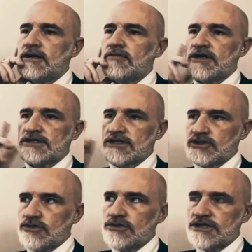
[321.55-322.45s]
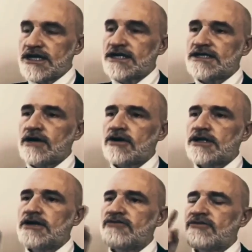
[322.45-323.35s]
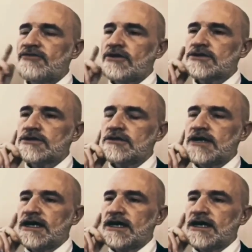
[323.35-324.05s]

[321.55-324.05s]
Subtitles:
because the truth stands out clear from falsehood,